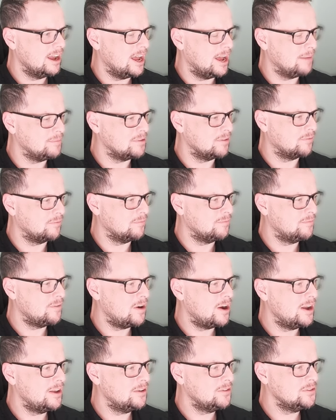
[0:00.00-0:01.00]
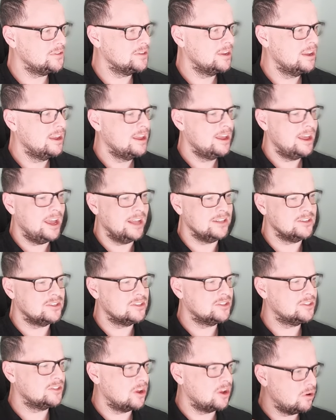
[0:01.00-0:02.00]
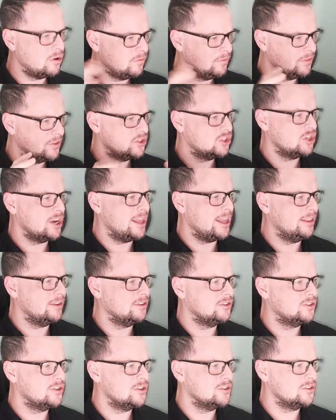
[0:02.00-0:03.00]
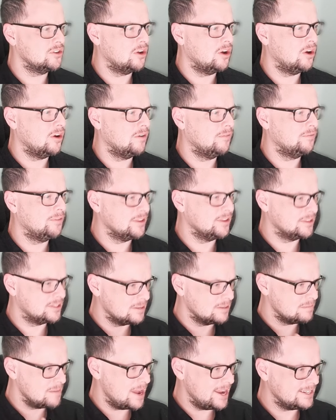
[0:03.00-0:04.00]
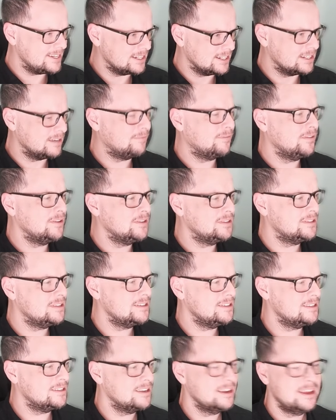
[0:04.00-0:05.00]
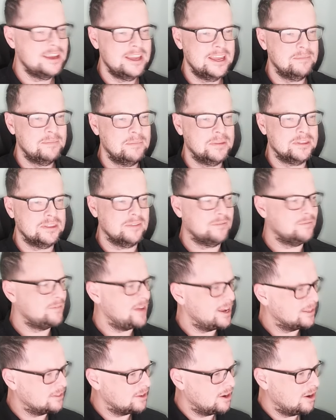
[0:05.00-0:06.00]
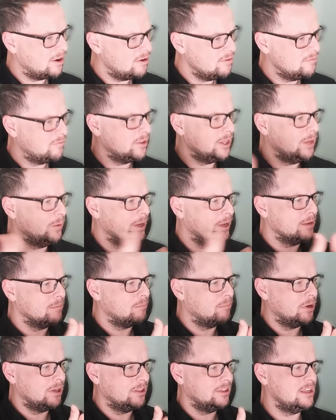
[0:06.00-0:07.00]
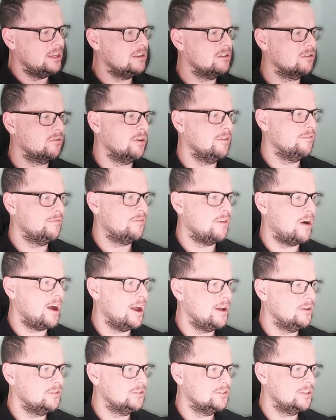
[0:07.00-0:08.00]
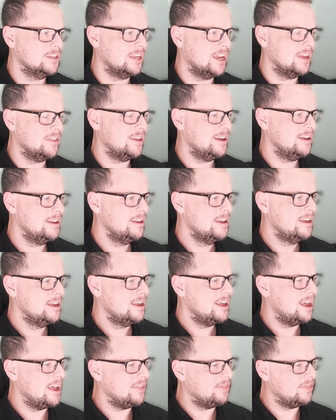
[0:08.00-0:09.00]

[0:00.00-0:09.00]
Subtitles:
different files, and solve the challenges of the semantic differences, but the fact that hopefully we can bring these 3 files together and